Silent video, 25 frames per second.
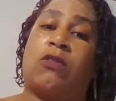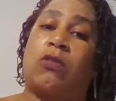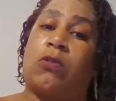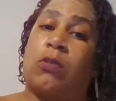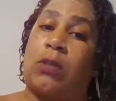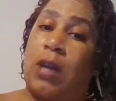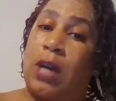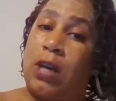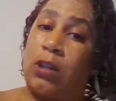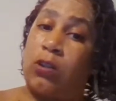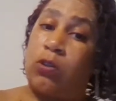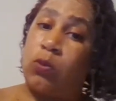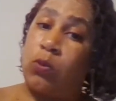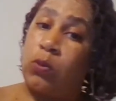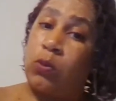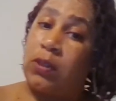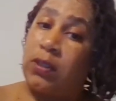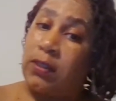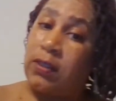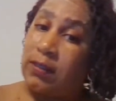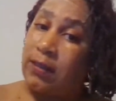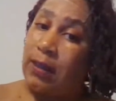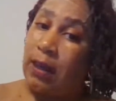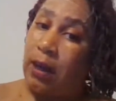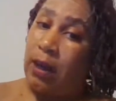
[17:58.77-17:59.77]
do not do
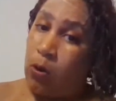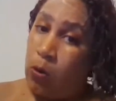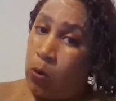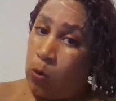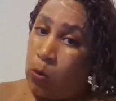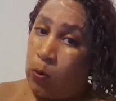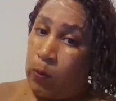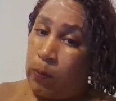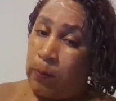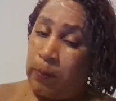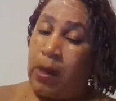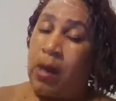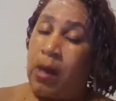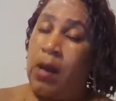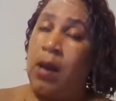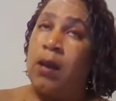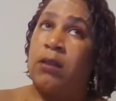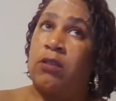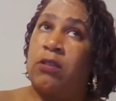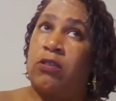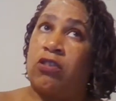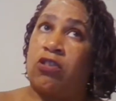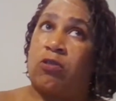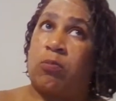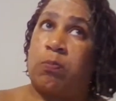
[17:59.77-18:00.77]
this at home.
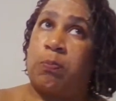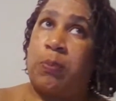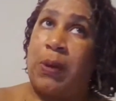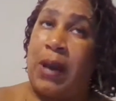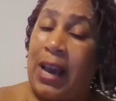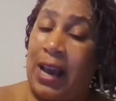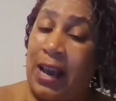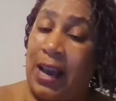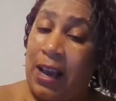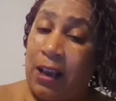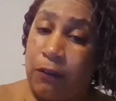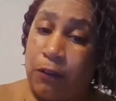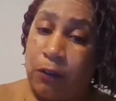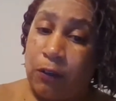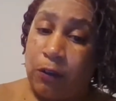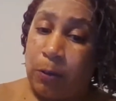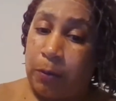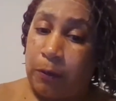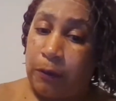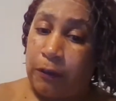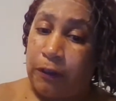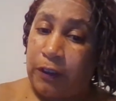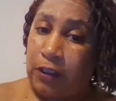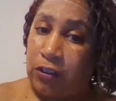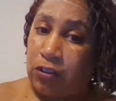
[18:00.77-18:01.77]
Just pay for the
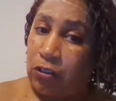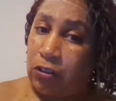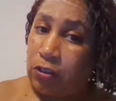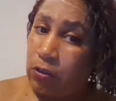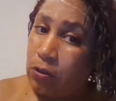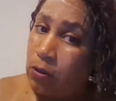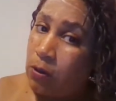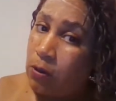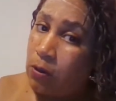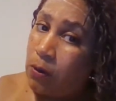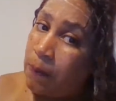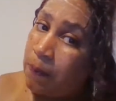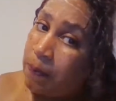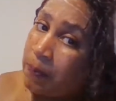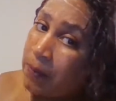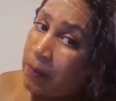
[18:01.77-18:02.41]
professional.